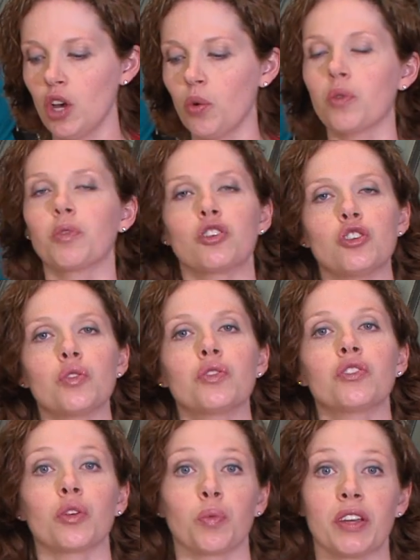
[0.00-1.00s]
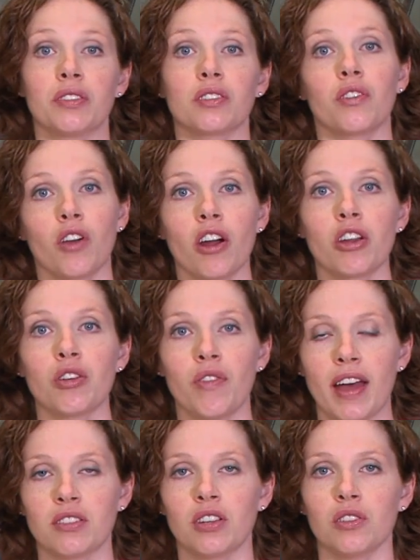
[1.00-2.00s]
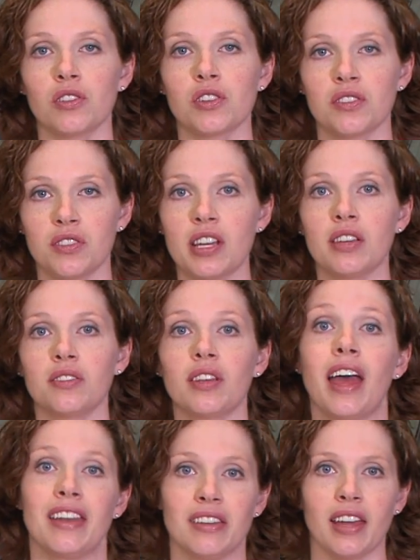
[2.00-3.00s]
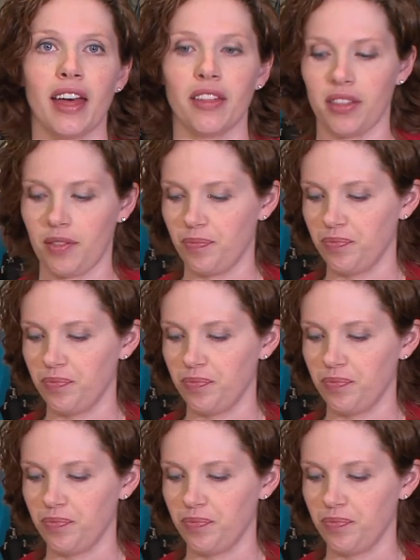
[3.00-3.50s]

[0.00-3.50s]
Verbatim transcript: would reduce their risk of cardiovascular disease and death.